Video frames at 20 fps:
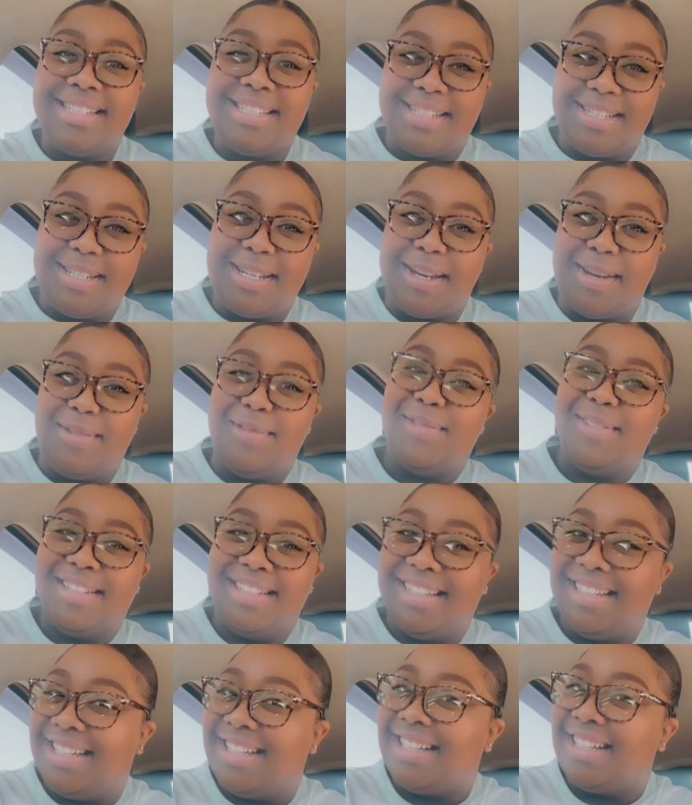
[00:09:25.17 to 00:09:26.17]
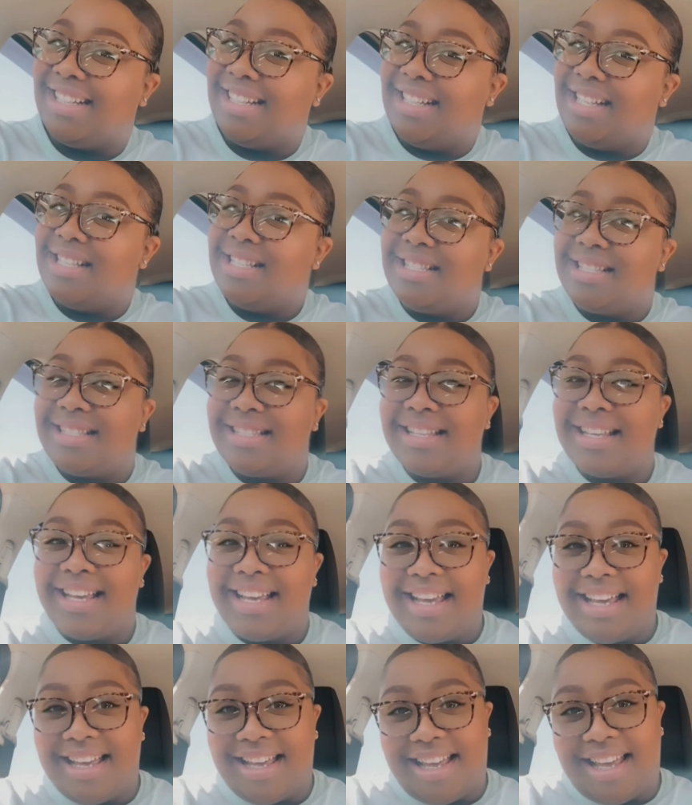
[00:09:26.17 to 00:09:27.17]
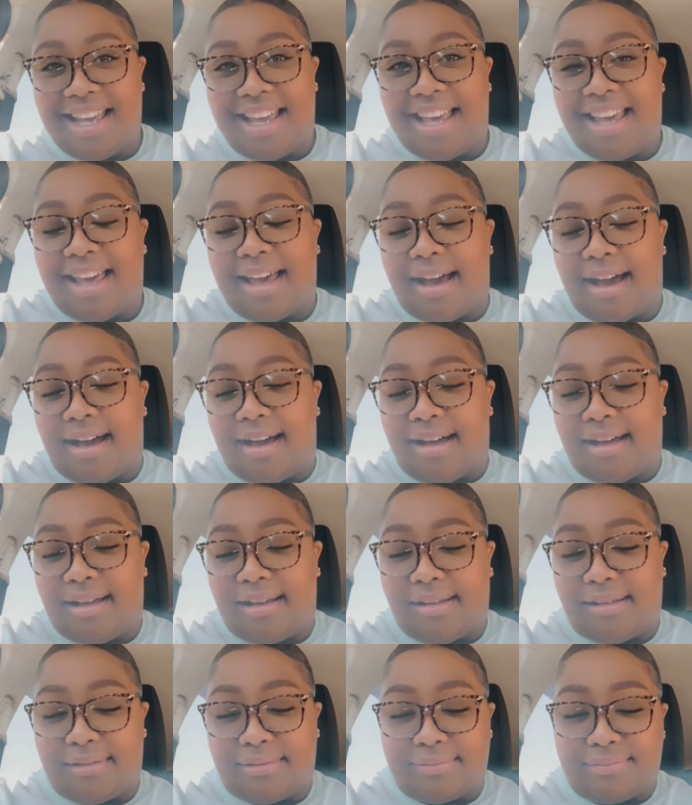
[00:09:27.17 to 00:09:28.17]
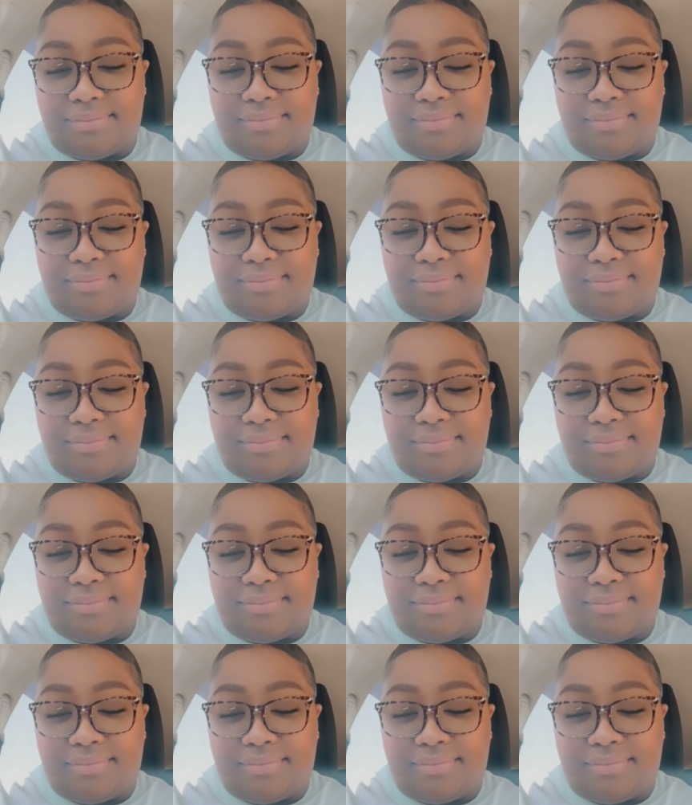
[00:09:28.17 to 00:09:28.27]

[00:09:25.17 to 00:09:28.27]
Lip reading: She really does. I